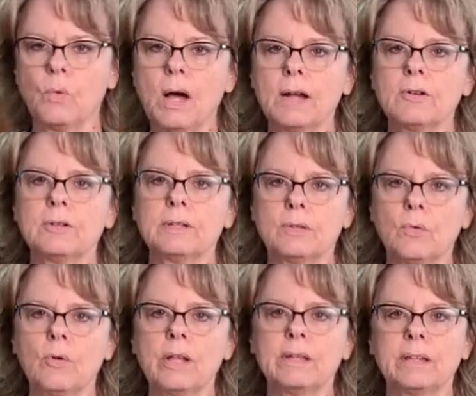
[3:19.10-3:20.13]
water and the
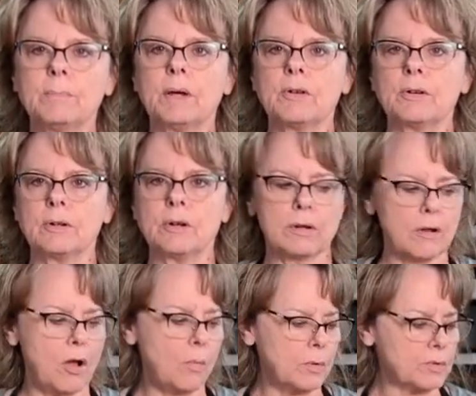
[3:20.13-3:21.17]
oil and the butter are
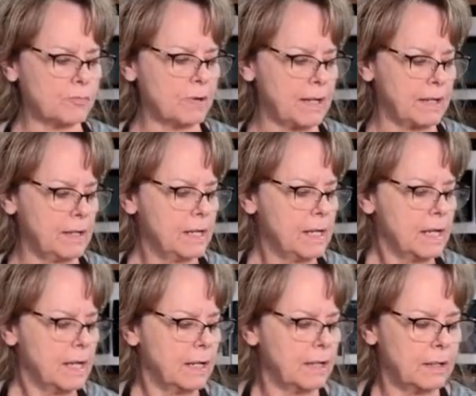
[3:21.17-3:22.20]
almost ready,
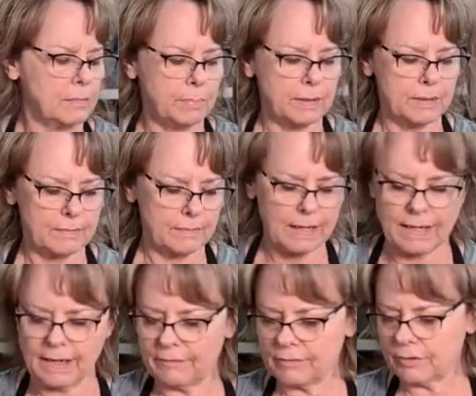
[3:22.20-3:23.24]
but I
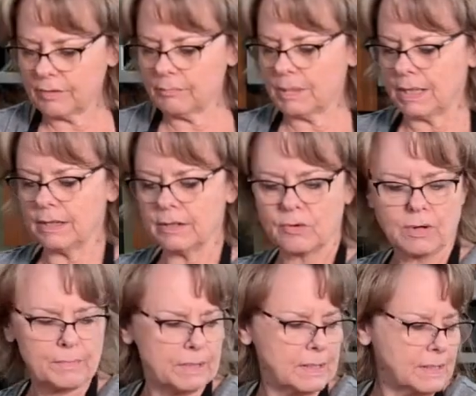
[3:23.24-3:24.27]
have just a minute, so
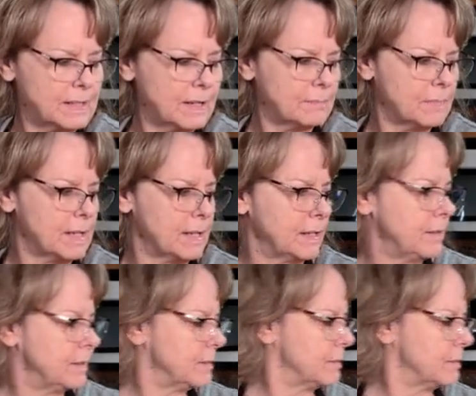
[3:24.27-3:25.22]
I'm going to get my